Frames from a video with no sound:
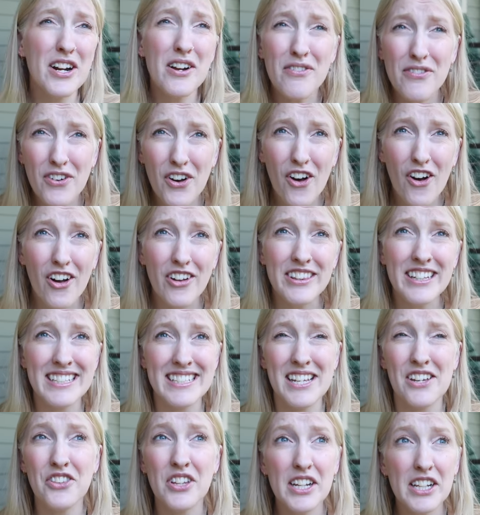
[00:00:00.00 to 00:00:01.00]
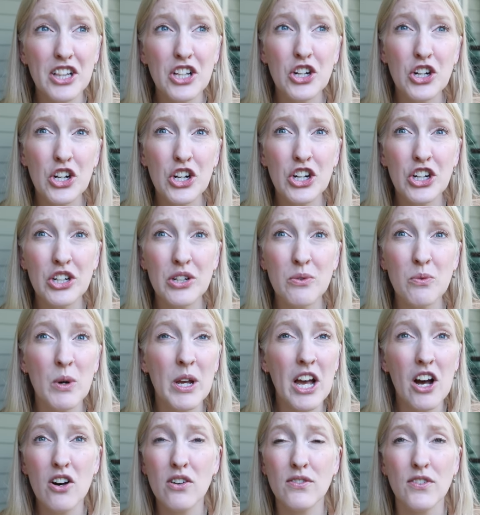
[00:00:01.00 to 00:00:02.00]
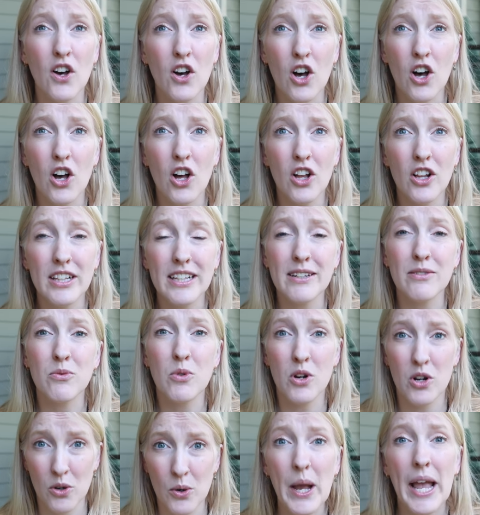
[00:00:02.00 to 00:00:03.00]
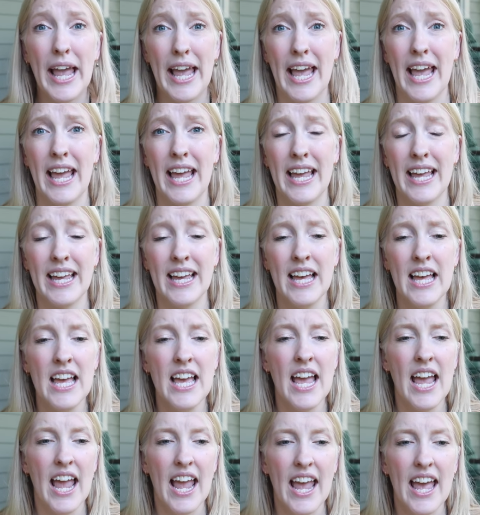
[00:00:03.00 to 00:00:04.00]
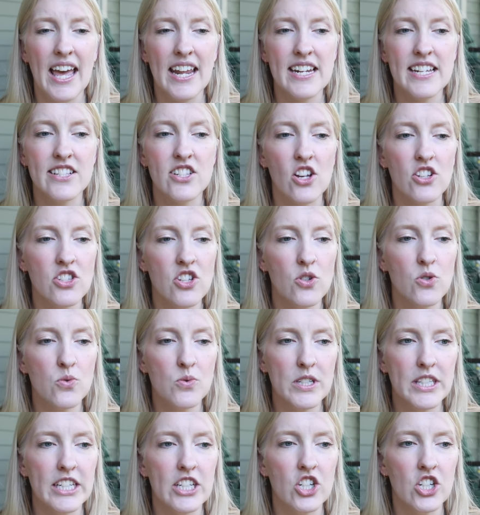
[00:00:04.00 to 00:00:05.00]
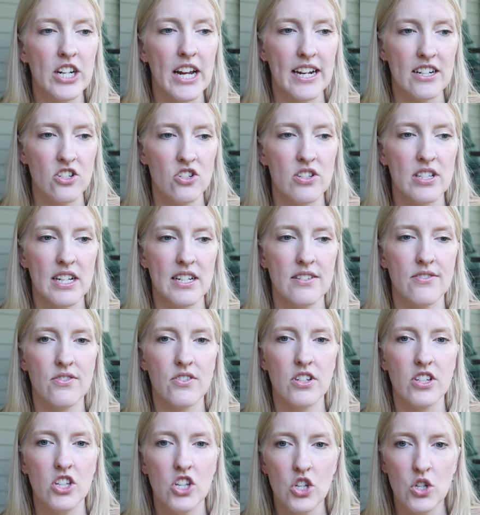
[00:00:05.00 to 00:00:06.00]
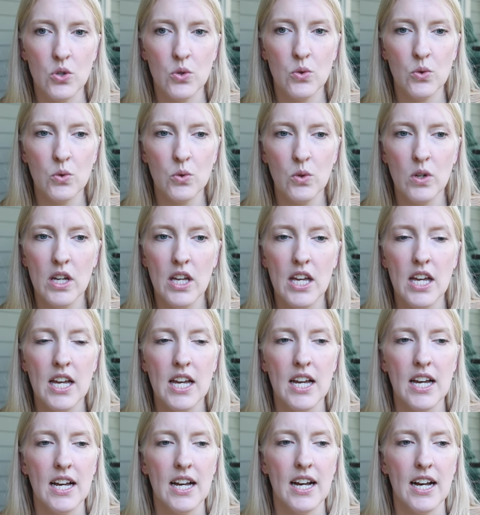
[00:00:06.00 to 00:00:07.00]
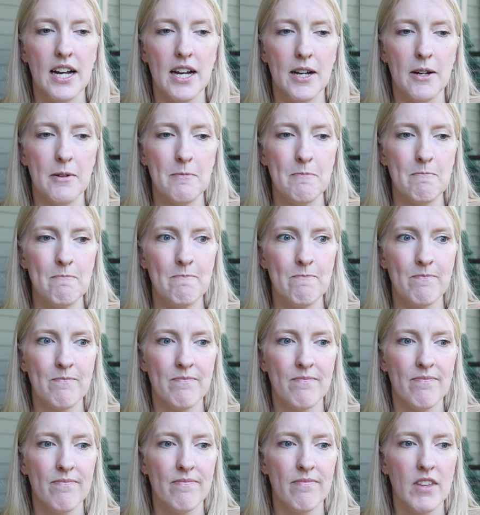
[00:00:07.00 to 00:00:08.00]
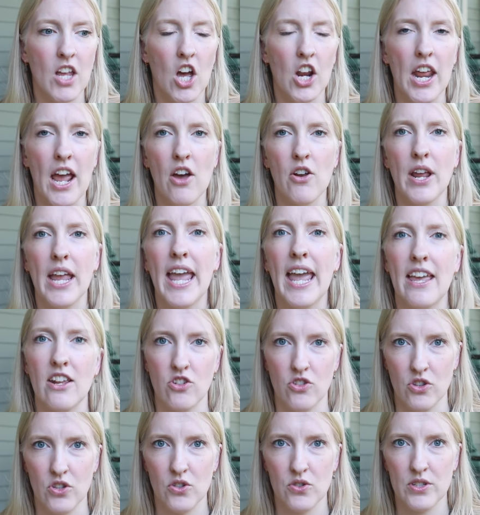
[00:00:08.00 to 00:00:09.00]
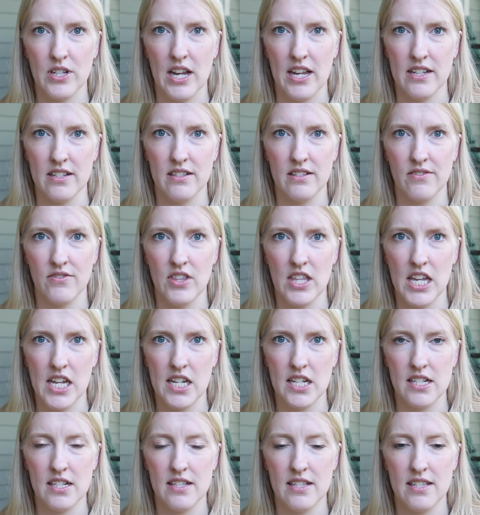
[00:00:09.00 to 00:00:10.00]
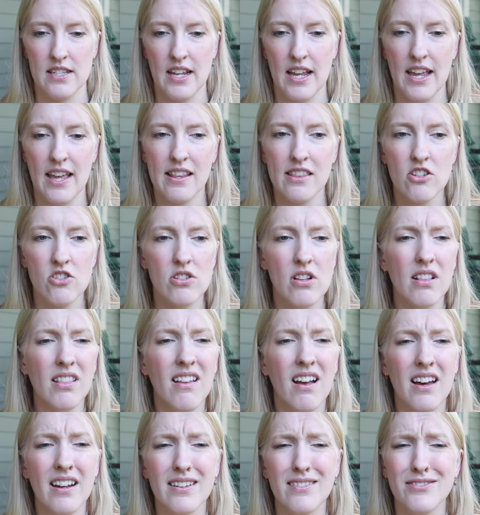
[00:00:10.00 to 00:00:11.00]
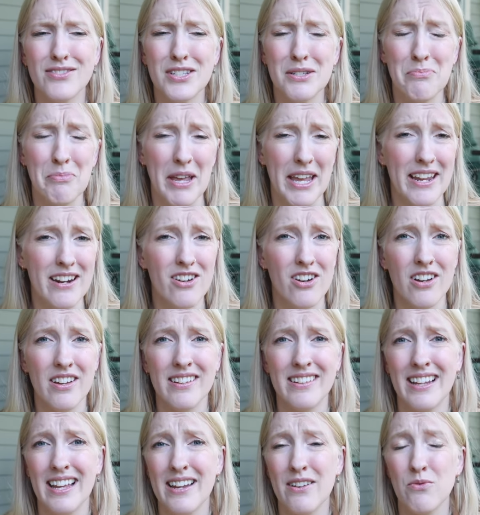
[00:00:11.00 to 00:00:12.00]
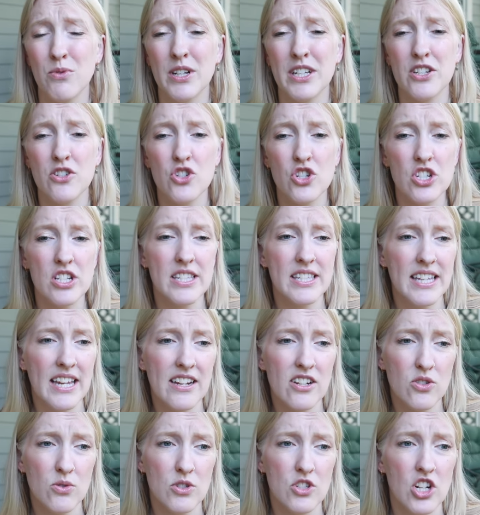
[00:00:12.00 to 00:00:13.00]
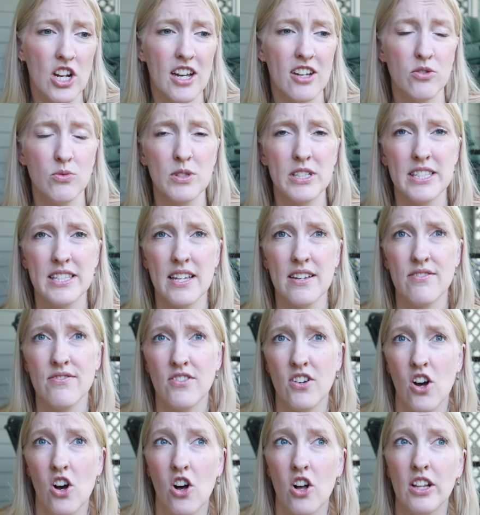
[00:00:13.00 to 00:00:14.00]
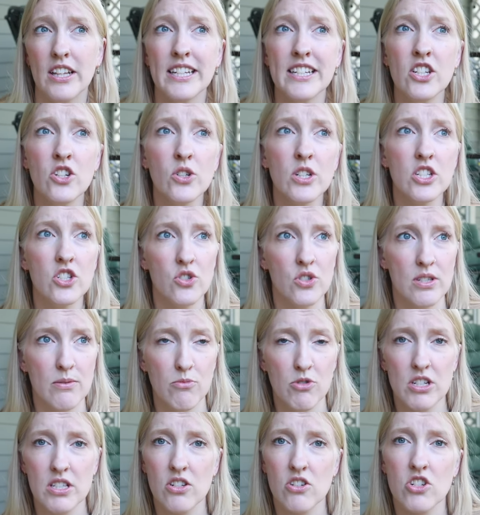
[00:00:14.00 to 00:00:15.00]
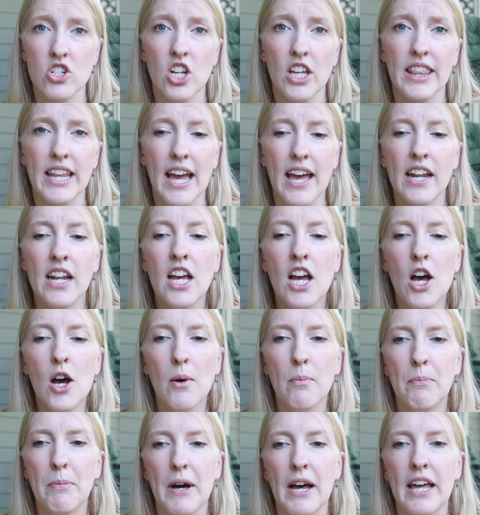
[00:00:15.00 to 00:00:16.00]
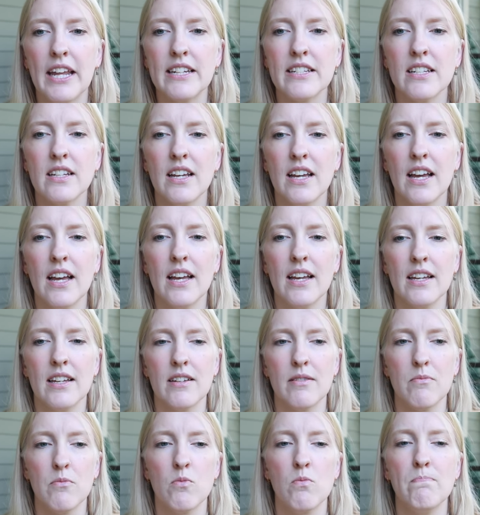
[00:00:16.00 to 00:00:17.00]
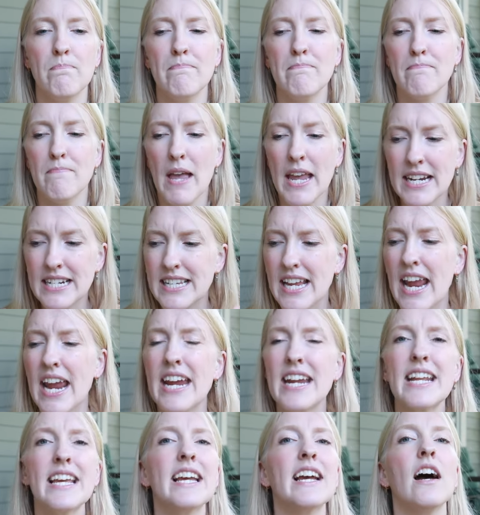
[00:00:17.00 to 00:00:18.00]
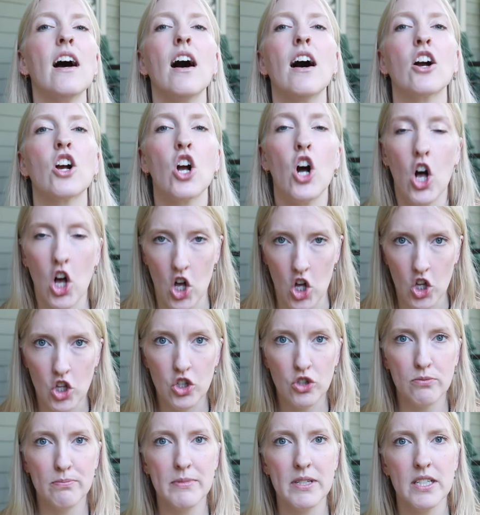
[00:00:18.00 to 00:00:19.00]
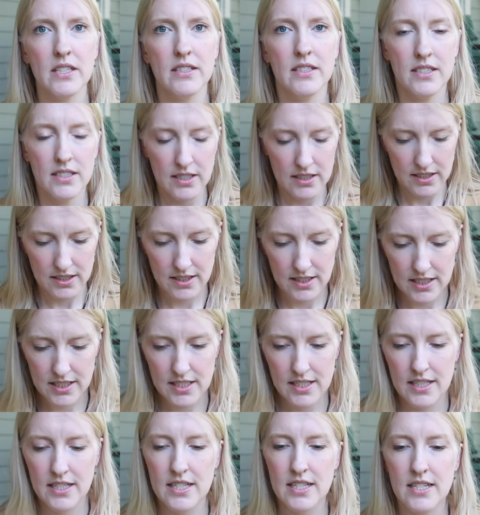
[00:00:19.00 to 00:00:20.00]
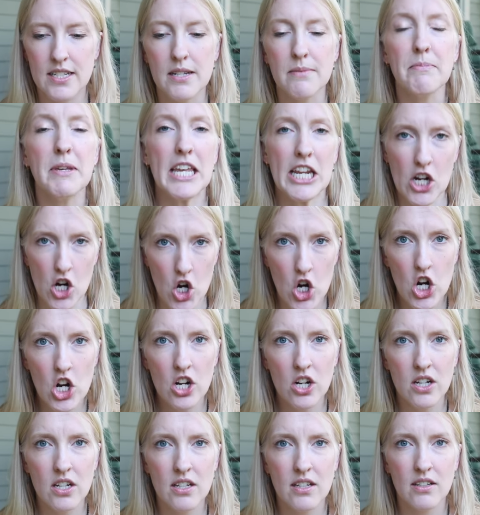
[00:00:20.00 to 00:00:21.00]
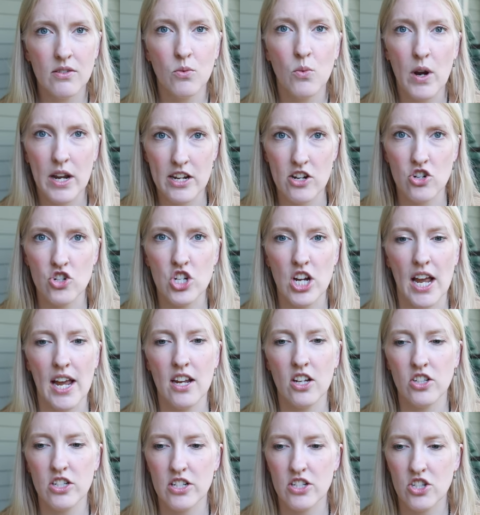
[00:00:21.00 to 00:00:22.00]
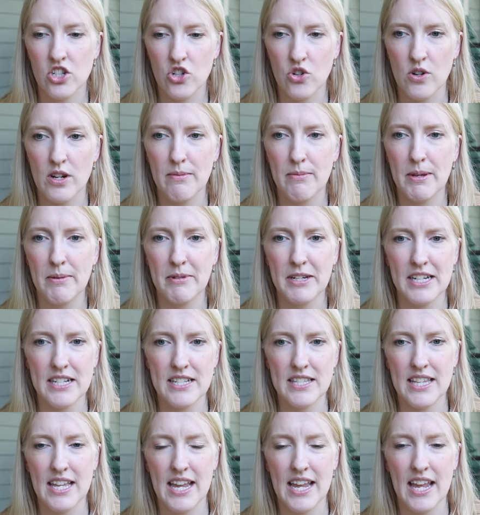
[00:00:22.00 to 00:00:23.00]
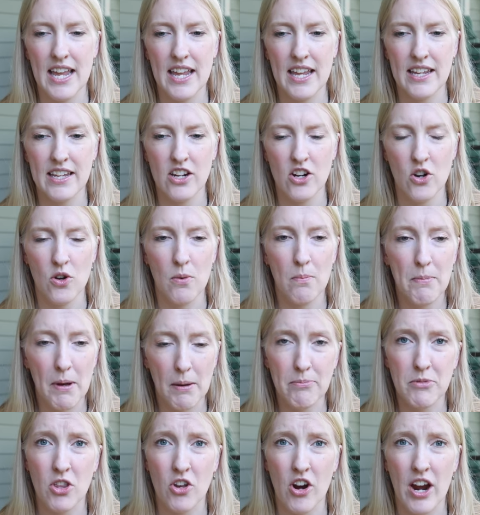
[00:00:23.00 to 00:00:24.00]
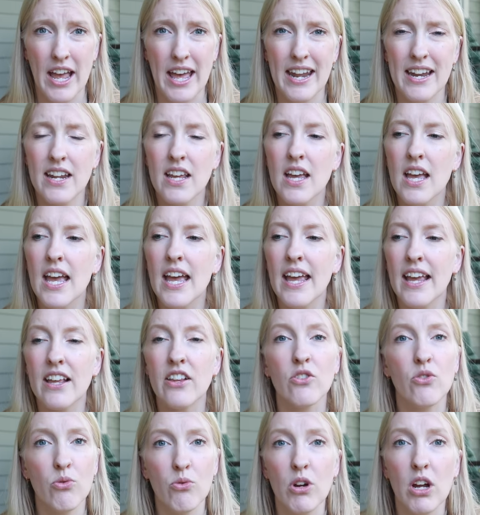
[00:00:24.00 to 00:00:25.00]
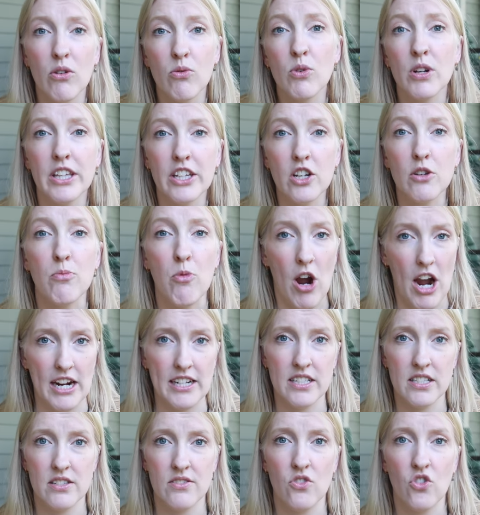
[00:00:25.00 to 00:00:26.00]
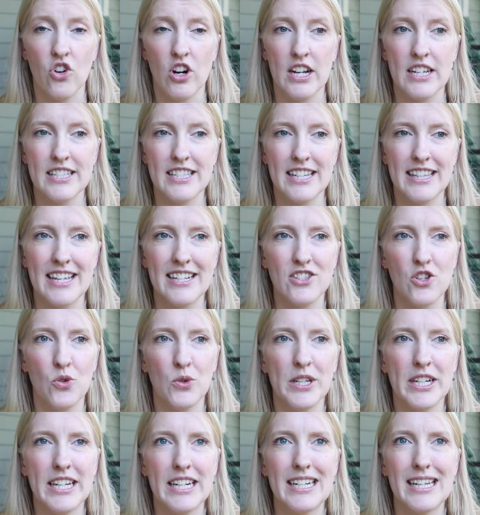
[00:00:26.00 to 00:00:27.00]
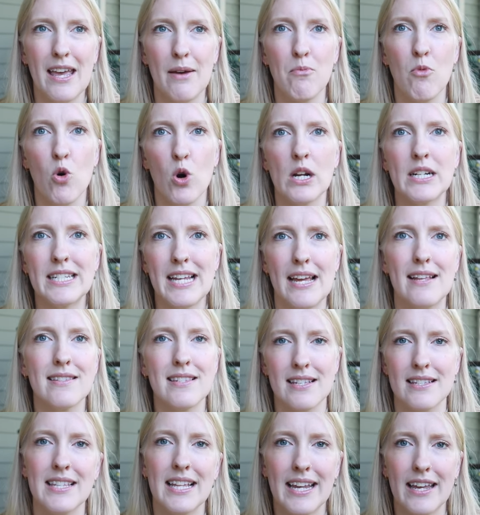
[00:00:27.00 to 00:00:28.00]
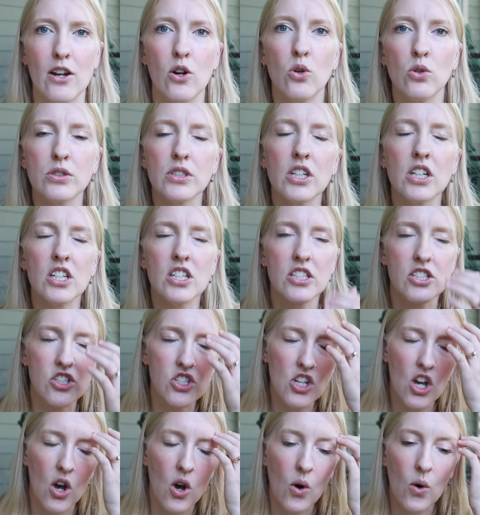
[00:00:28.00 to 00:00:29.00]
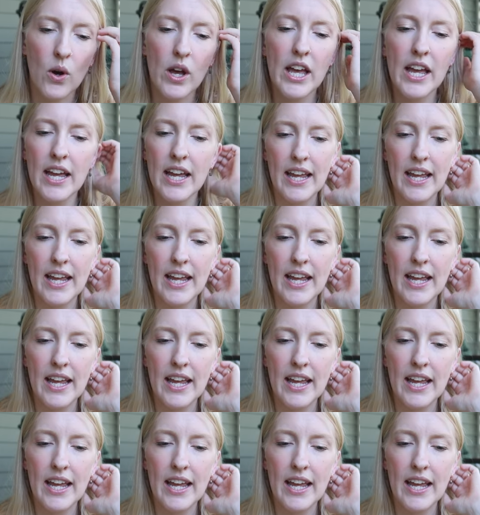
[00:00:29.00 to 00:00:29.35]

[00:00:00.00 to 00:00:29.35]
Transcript: gonna fall. That's how they learn. We all fall and we're okay. And it's also a really good exercise for you um, on how to handle those kinds of things. And there's a lot of debate on like what you should say to a child once they fall. And you can do some research on that, but maintaining a calm demeanor when your child is screaming because they, you know, bump their head is a really good practice for us. And that's only going to get more intense as they get older. So,